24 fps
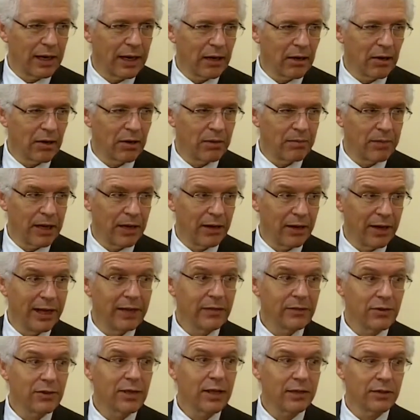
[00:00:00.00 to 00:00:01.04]
hour, about
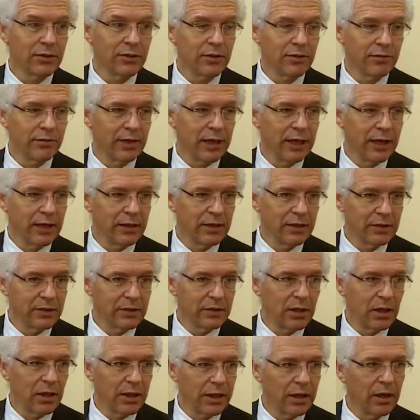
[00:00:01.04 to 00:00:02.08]
eight cents of that is
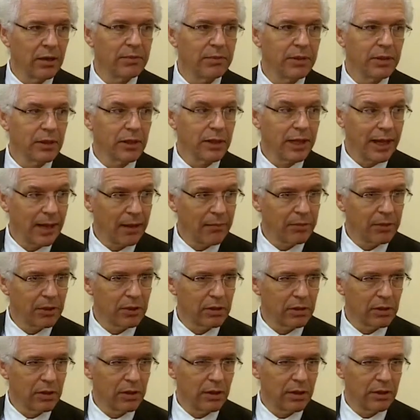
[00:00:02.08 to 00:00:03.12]
tied up in the
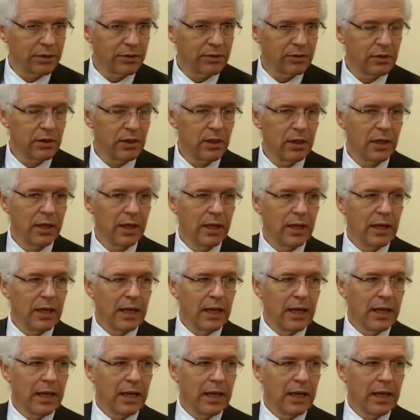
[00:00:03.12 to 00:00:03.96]
capital cost. Wow.